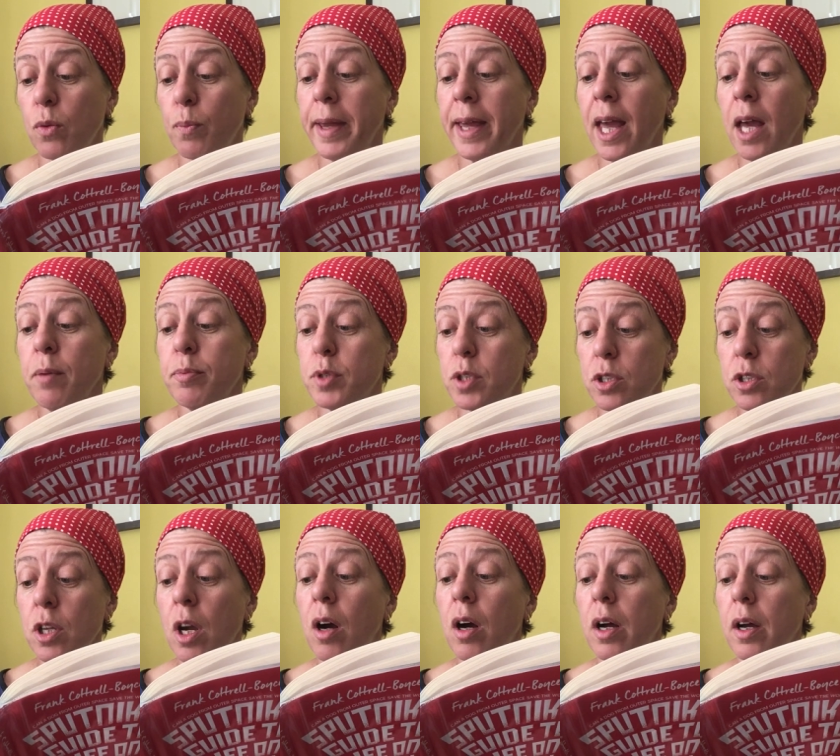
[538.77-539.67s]
of being able
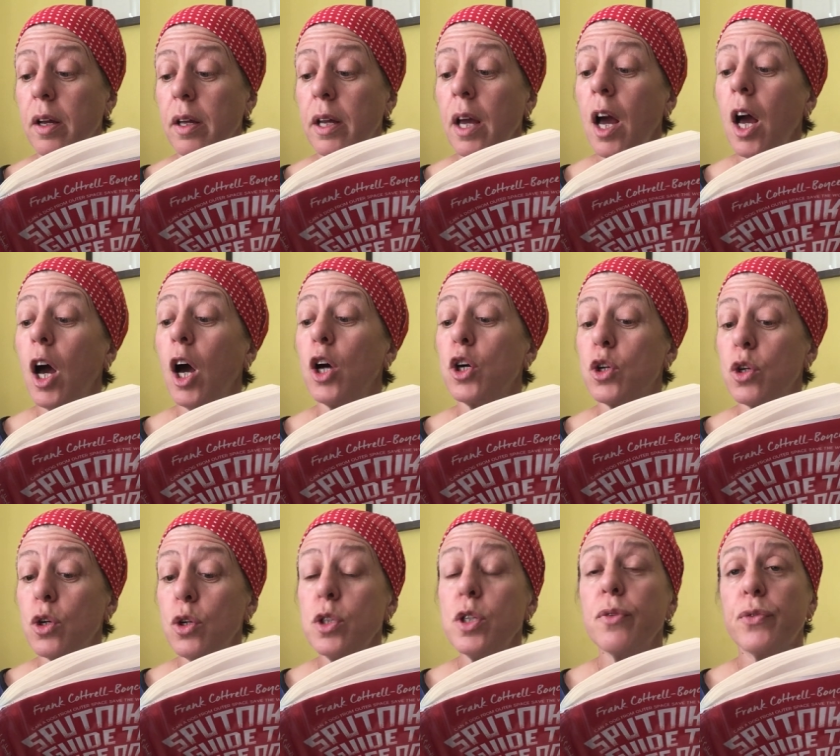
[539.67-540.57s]
to tie a
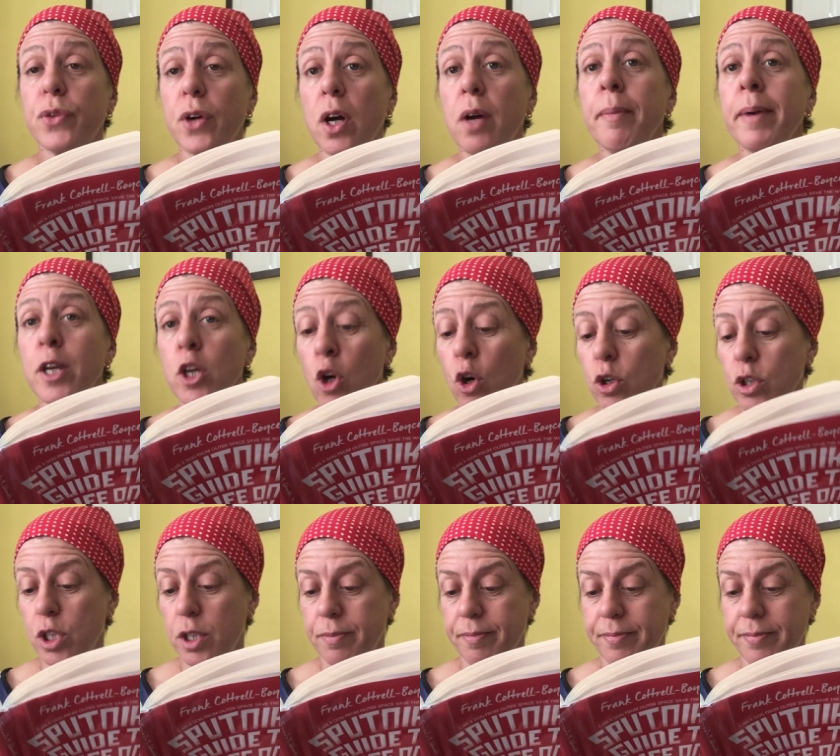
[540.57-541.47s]
good firm
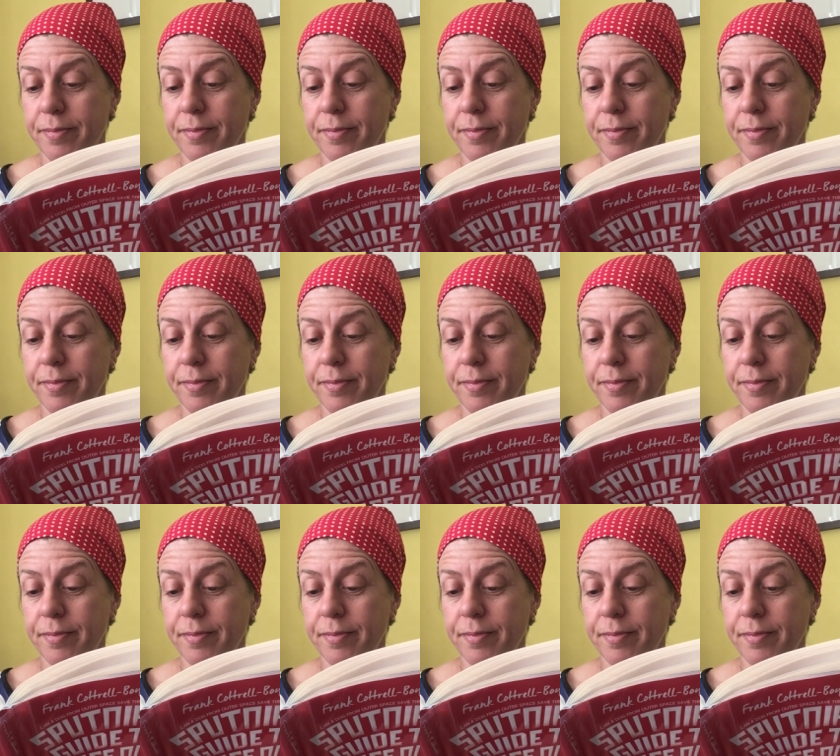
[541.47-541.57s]
knot.